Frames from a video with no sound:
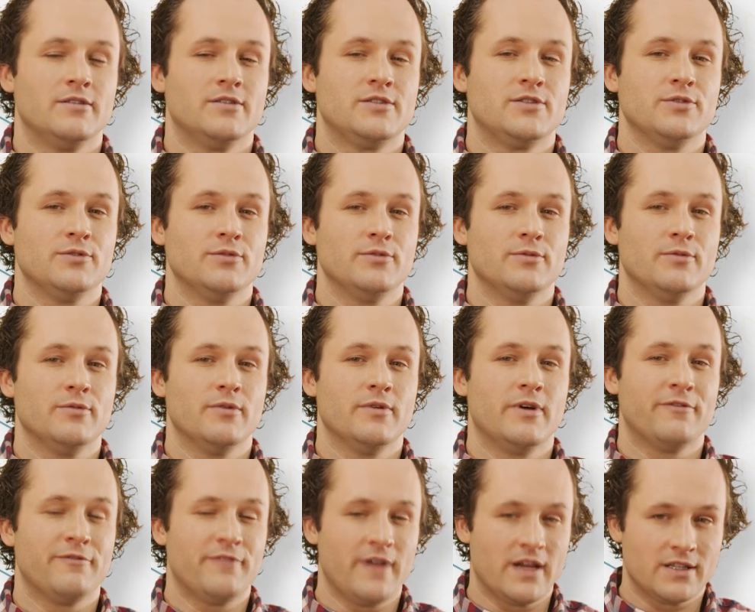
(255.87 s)
to
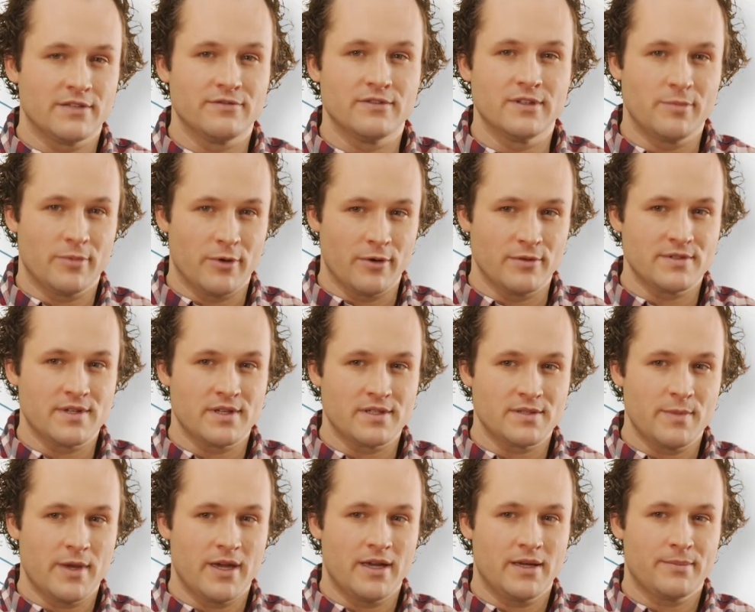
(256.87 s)
effectively
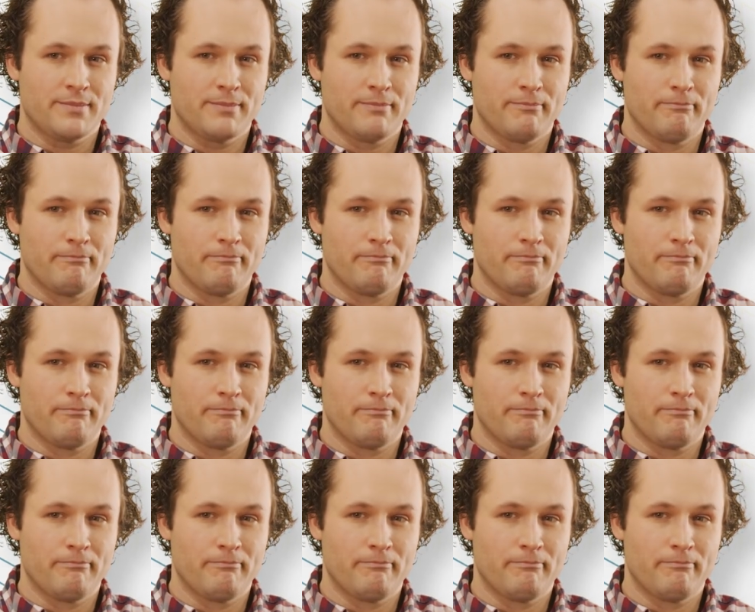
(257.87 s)
process map,